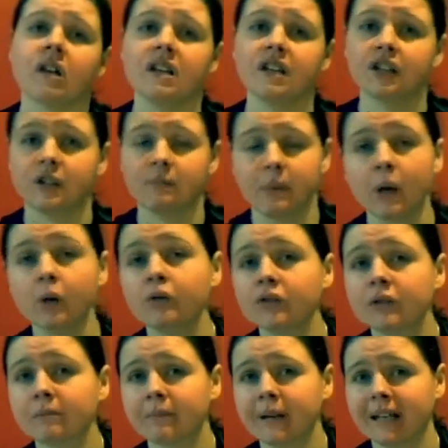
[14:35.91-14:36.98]
And you, you post
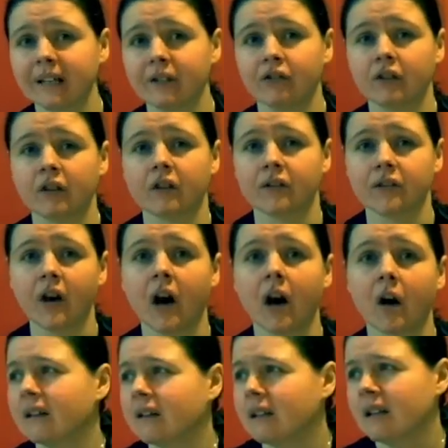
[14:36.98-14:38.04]
them packaging on top.